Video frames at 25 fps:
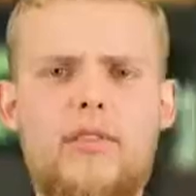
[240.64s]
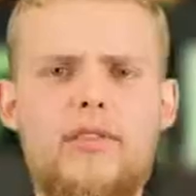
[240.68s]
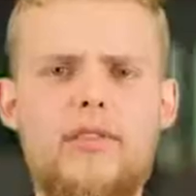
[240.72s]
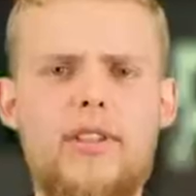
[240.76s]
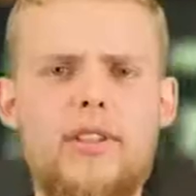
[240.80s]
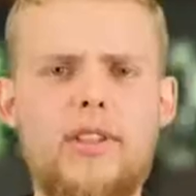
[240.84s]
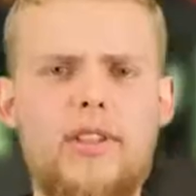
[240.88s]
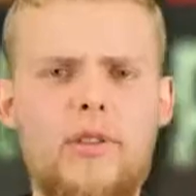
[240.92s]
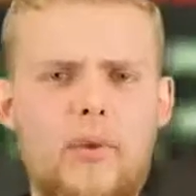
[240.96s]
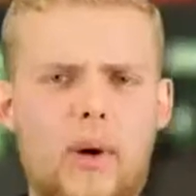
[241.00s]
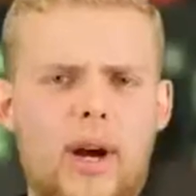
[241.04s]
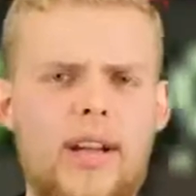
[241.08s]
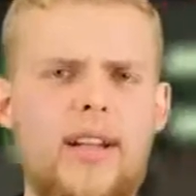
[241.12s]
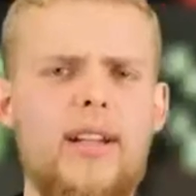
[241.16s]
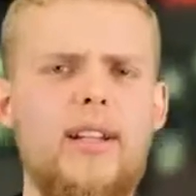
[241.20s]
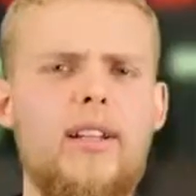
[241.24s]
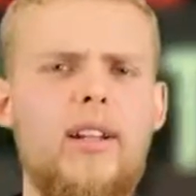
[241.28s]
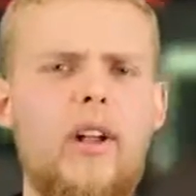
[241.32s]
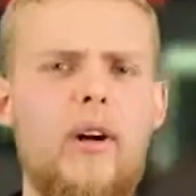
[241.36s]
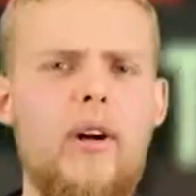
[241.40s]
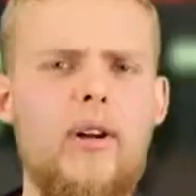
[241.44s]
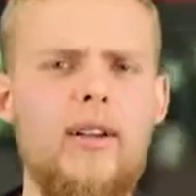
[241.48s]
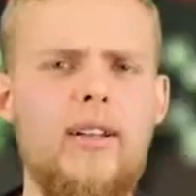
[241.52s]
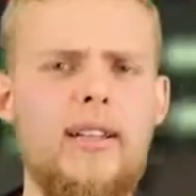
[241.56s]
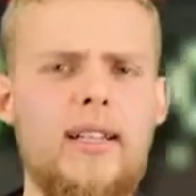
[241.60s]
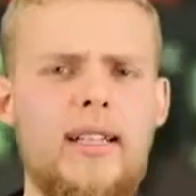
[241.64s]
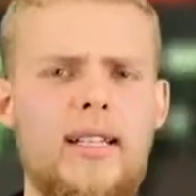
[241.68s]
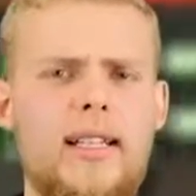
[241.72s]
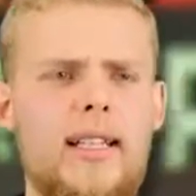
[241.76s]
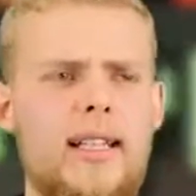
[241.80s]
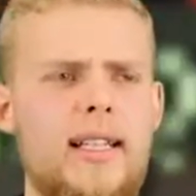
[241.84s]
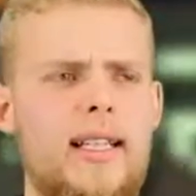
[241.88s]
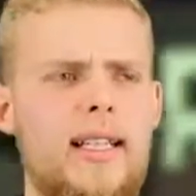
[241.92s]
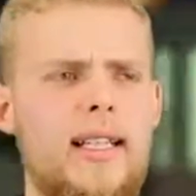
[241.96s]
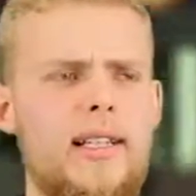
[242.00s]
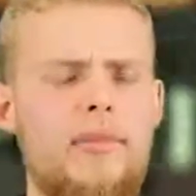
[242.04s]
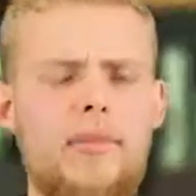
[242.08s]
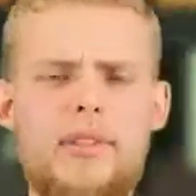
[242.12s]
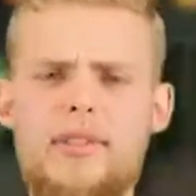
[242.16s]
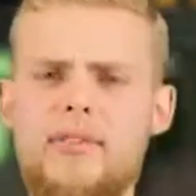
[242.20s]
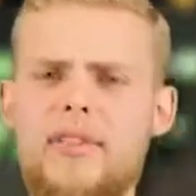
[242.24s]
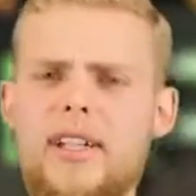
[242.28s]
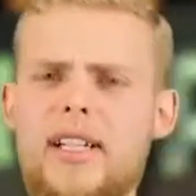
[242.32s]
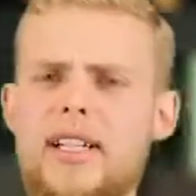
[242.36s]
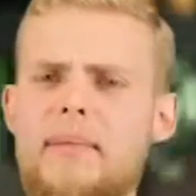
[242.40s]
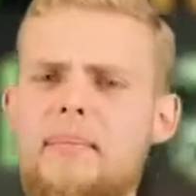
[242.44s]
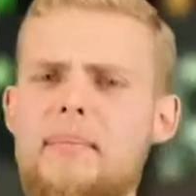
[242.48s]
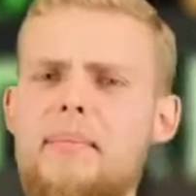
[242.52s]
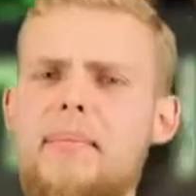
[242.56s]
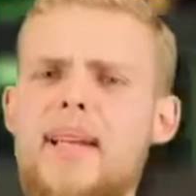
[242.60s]
offer quite a lot. It was a
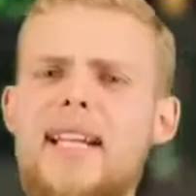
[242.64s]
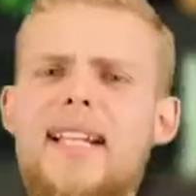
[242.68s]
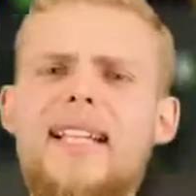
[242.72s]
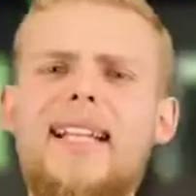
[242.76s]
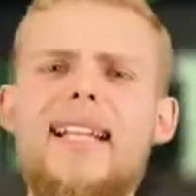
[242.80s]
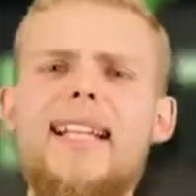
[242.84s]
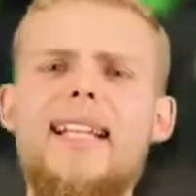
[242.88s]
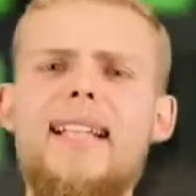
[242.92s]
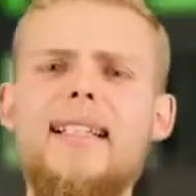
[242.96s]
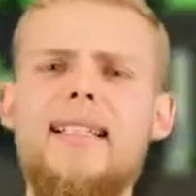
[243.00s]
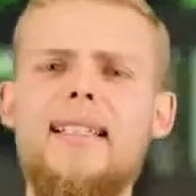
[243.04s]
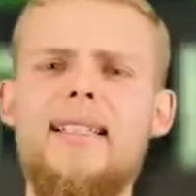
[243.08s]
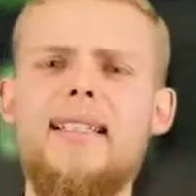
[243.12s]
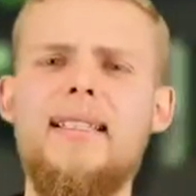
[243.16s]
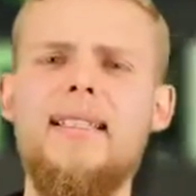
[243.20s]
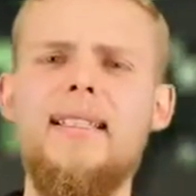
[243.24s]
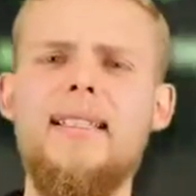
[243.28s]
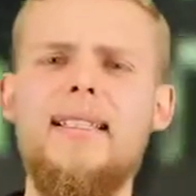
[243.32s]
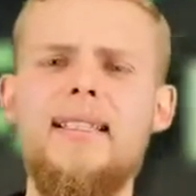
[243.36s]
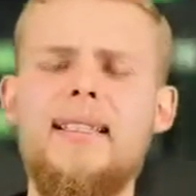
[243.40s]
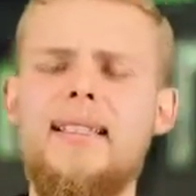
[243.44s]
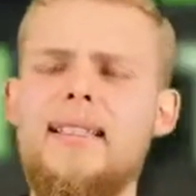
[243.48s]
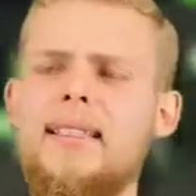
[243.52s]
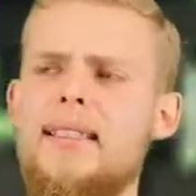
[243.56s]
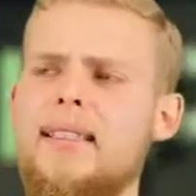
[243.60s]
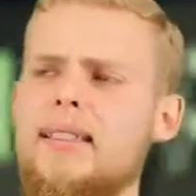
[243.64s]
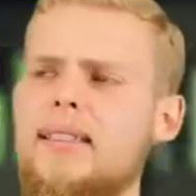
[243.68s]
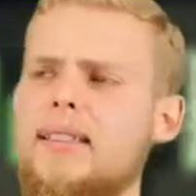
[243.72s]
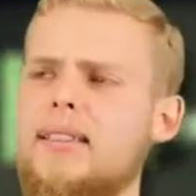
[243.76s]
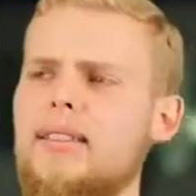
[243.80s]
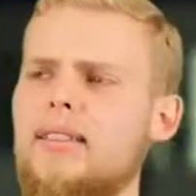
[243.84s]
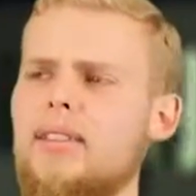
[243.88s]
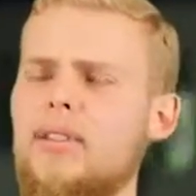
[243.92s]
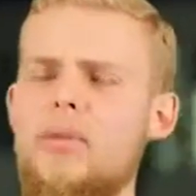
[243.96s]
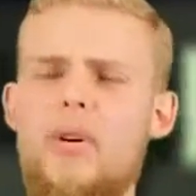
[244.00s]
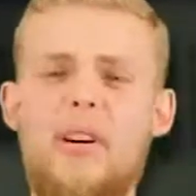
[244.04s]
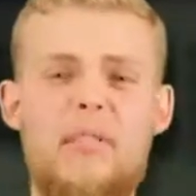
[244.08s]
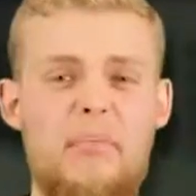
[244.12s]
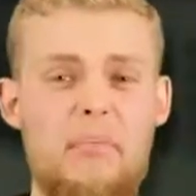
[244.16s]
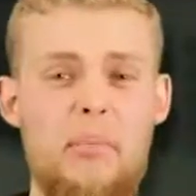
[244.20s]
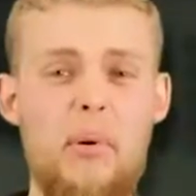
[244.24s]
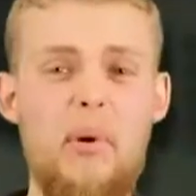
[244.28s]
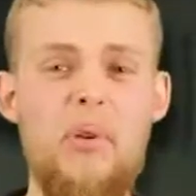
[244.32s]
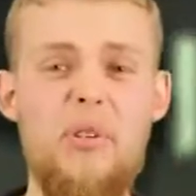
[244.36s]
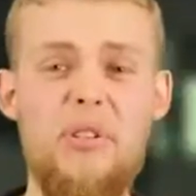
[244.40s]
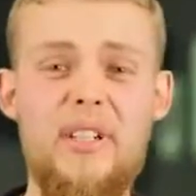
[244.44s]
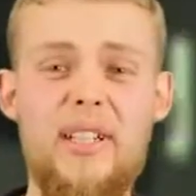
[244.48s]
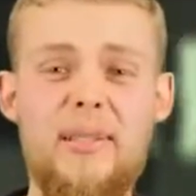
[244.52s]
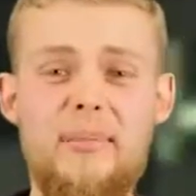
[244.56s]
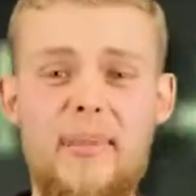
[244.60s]
very middling, quite
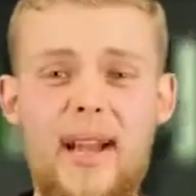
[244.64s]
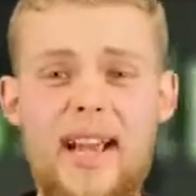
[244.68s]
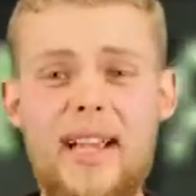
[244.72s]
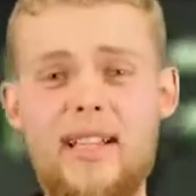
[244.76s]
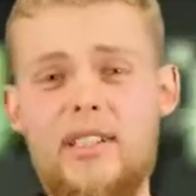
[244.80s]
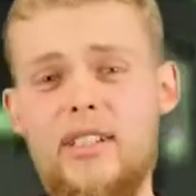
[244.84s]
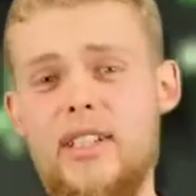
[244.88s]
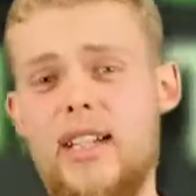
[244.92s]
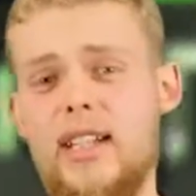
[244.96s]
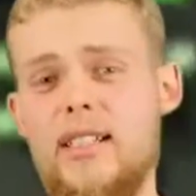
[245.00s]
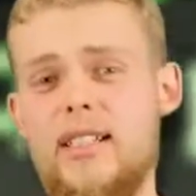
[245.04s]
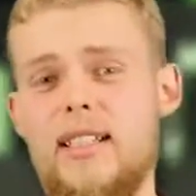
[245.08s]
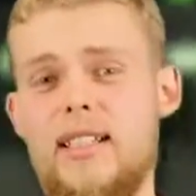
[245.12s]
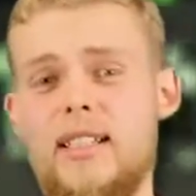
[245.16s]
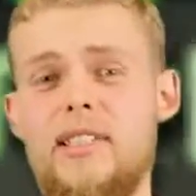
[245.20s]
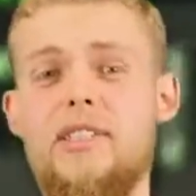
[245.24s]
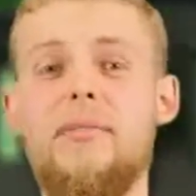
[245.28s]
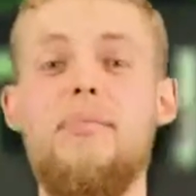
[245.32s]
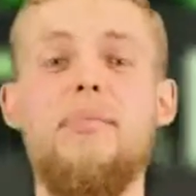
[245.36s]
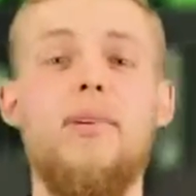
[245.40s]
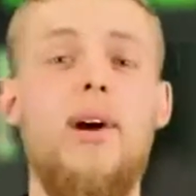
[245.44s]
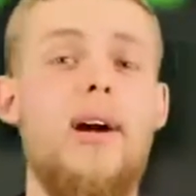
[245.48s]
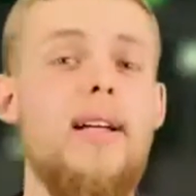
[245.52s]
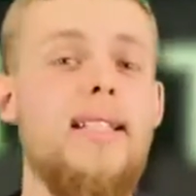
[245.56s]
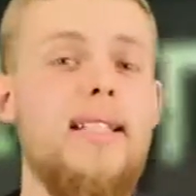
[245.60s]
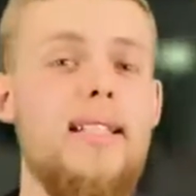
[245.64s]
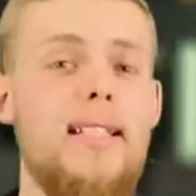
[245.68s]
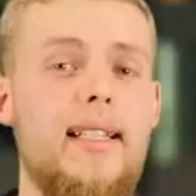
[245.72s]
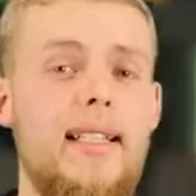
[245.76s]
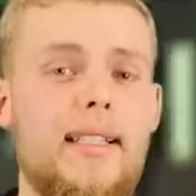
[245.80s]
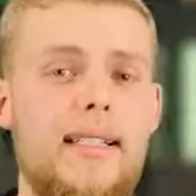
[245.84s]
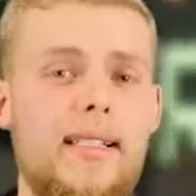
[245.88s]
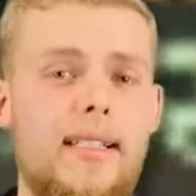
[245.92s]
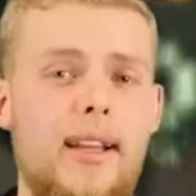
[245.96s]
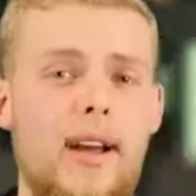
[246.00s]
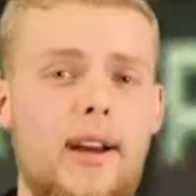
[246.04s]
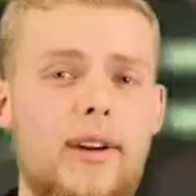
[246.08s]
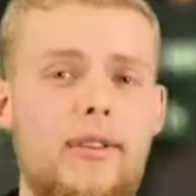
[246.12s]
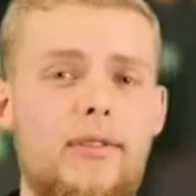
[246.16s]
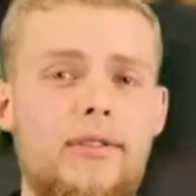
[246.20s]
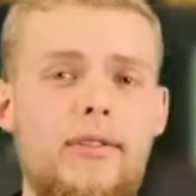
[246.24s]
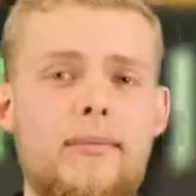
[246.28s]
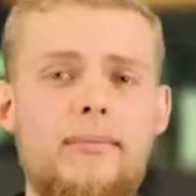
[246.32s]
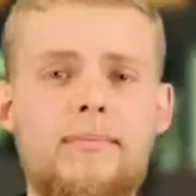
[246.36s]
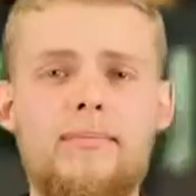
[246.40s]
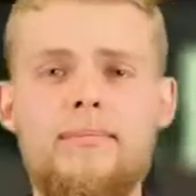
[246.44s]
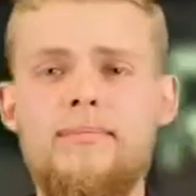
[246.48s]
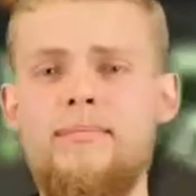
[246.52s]
boring match, actually, surprisingly so.